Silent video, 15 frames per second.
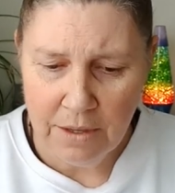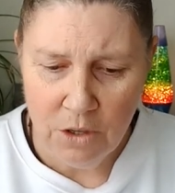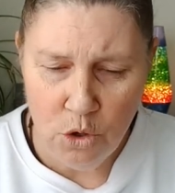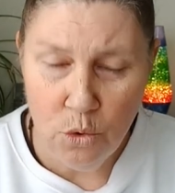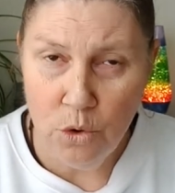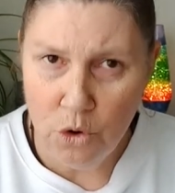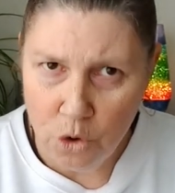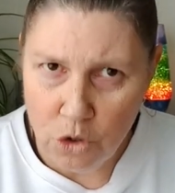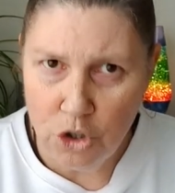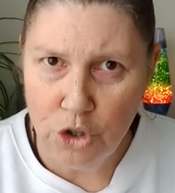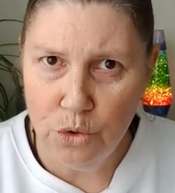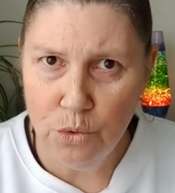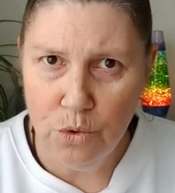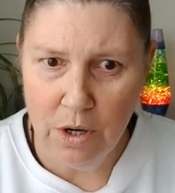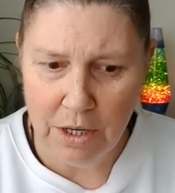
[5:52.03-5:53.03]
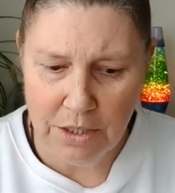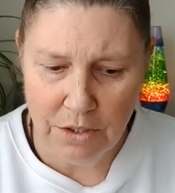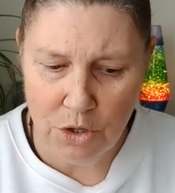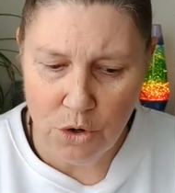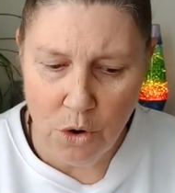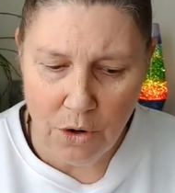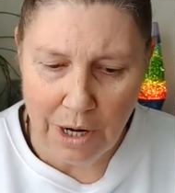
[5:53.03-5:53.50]
You're not sure.
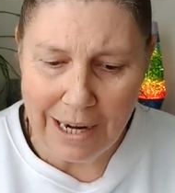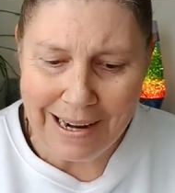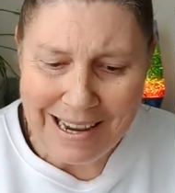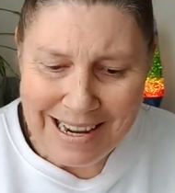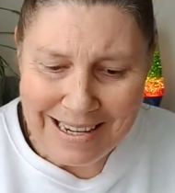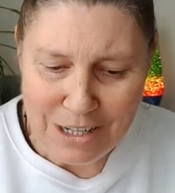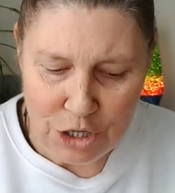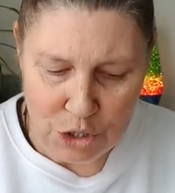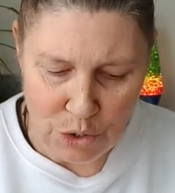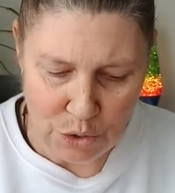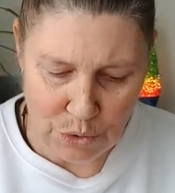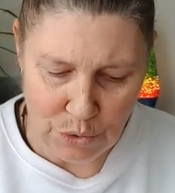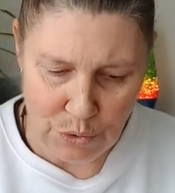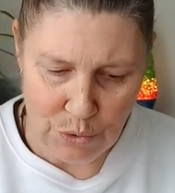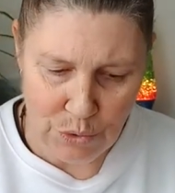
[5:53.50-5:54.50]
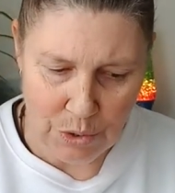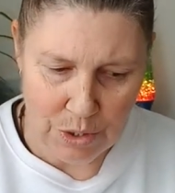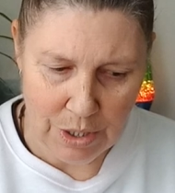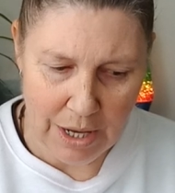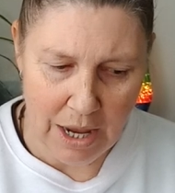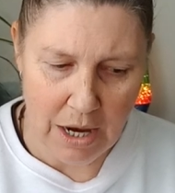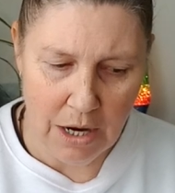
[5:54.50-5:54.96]
It's not clear to you.
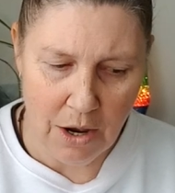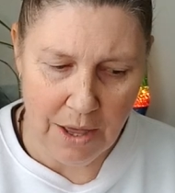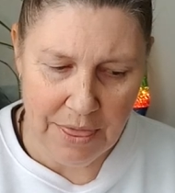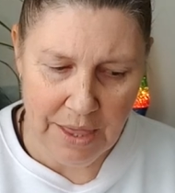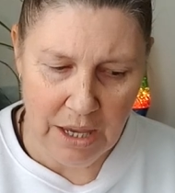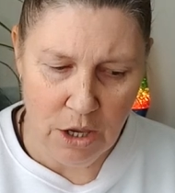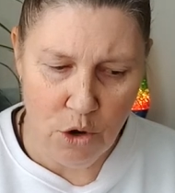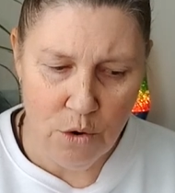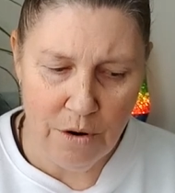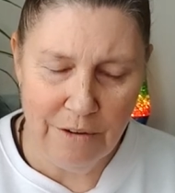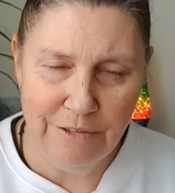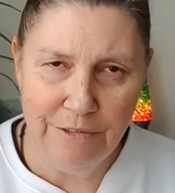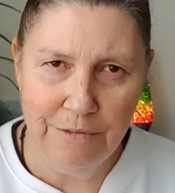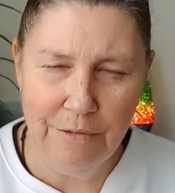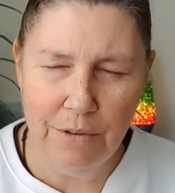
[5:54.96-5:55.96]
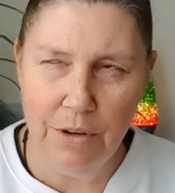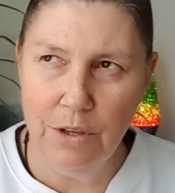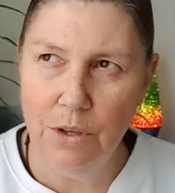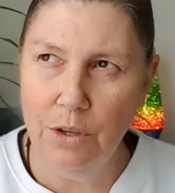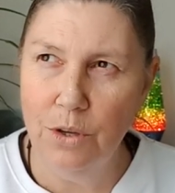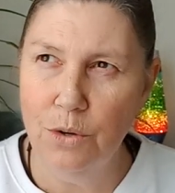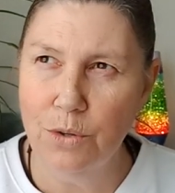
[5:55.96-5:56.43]
And I think you're...
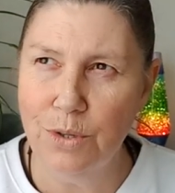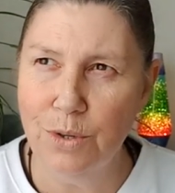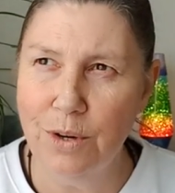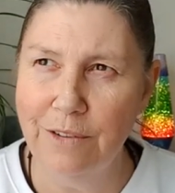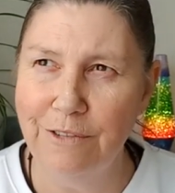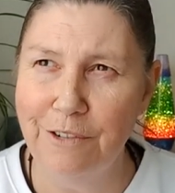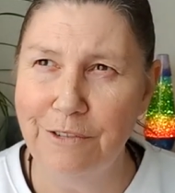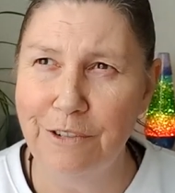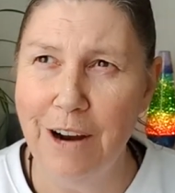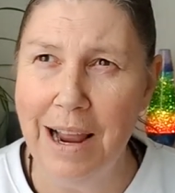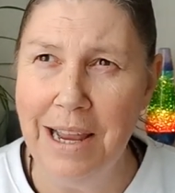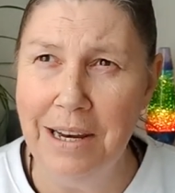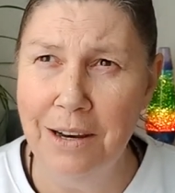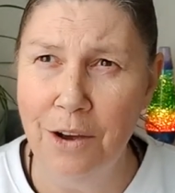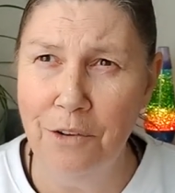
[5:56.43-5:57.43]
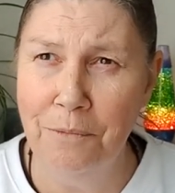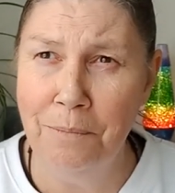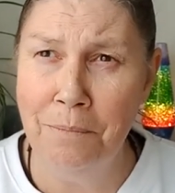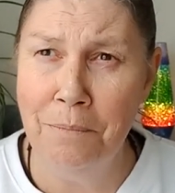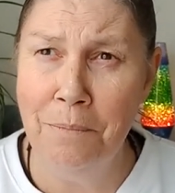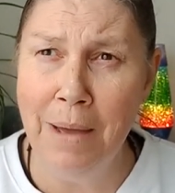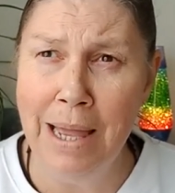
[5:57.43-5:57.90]
You're sort of afraid of
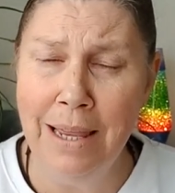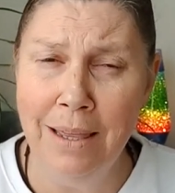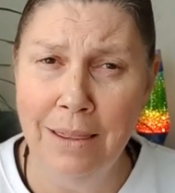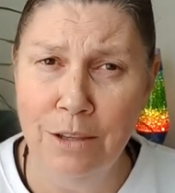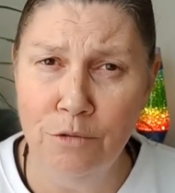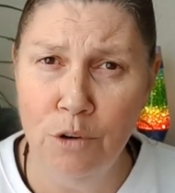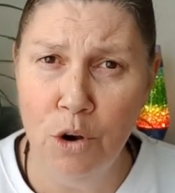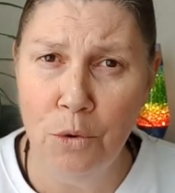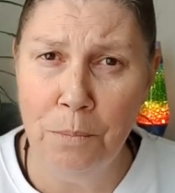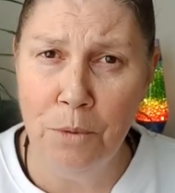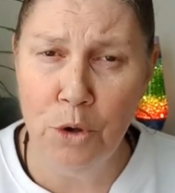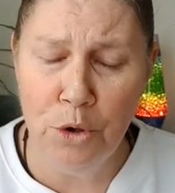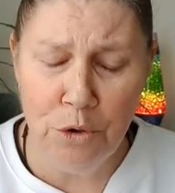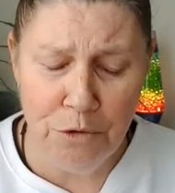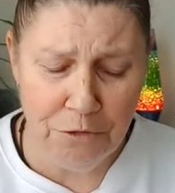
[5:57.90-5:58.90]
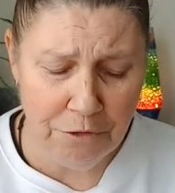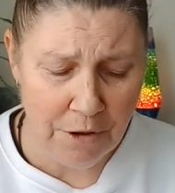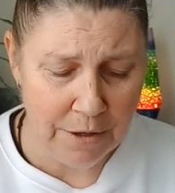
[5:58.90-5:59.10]
making the wrong move.